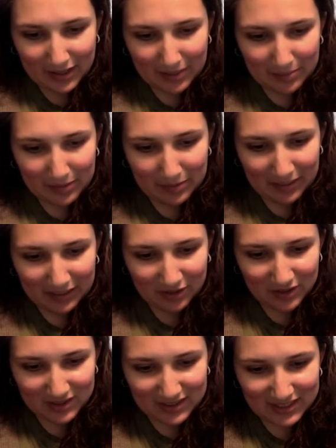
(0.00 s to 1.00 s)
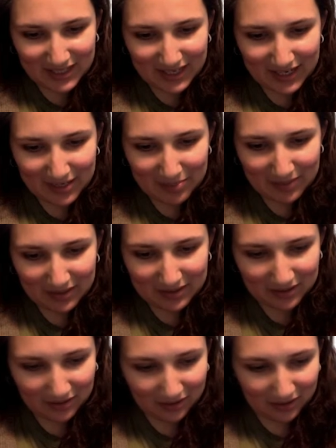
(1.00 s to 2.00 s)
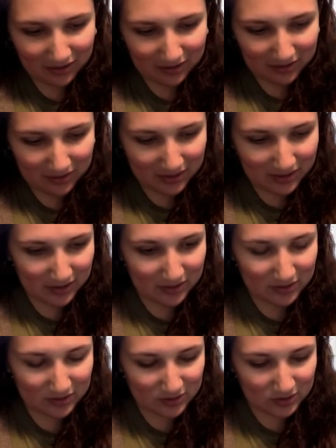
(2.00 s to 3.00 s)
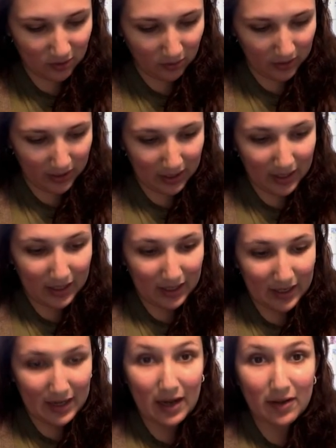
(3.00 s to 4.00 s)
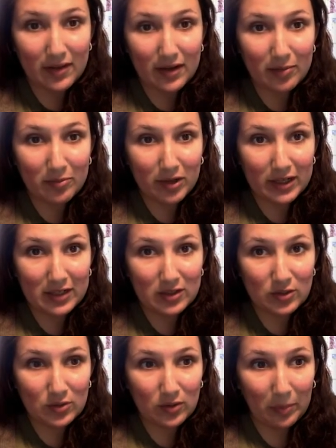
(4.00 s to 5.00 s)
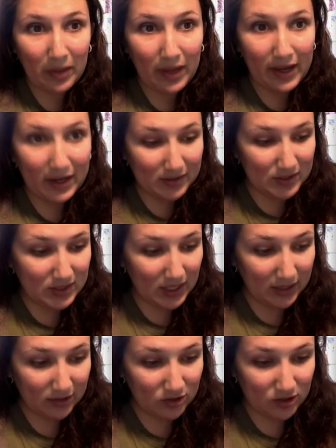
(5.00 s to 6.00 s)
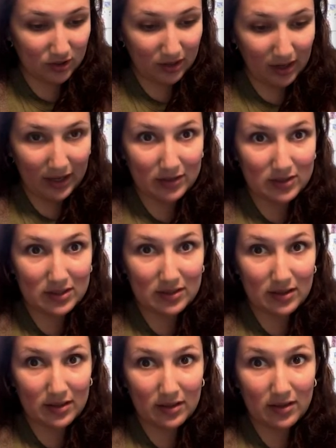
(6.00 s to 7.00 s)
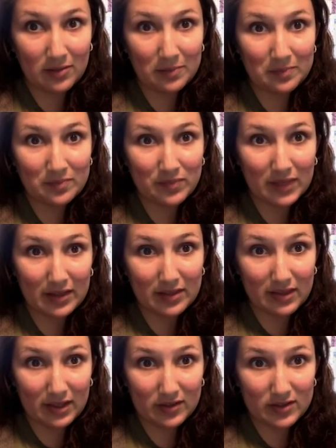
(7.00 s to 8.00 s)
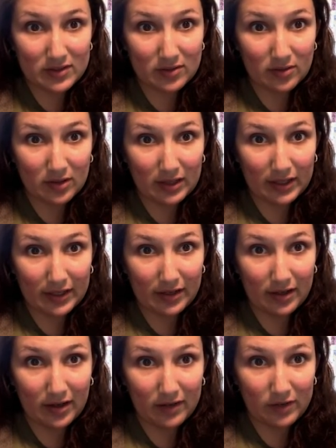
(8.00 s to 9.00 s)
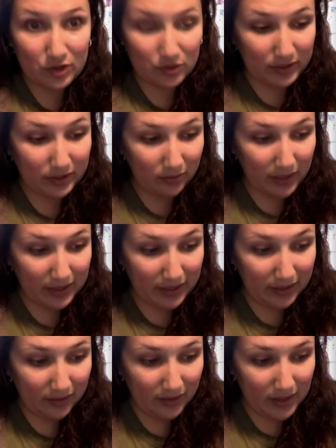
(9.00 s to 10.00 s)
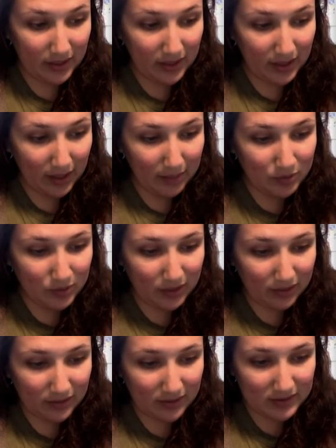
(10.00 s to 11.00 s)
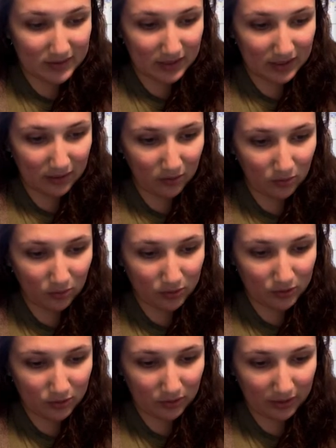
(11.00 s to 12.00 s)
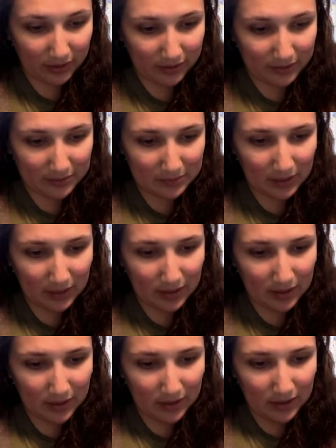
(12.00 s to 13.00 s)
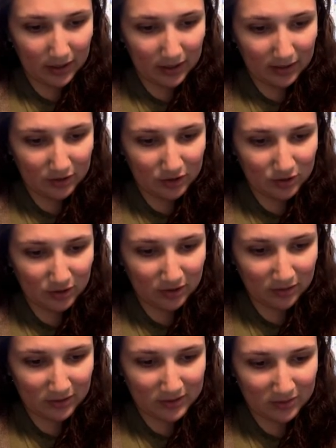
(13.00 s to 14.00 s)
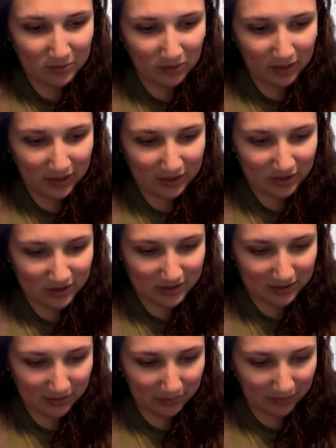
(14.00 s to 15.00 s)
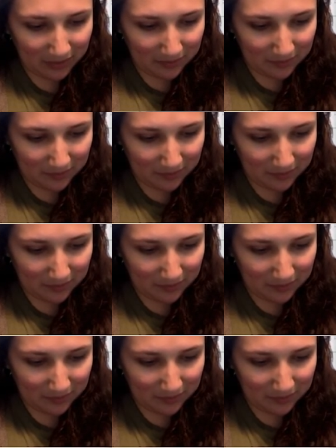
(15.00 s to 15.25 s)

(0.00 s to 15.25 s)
to make it just a tad bit darker. So now that I'm ready to apply texture onto this layer of a tree already, I'm doing this in a whole new layer. And I'll show you the reason why in just a little bit.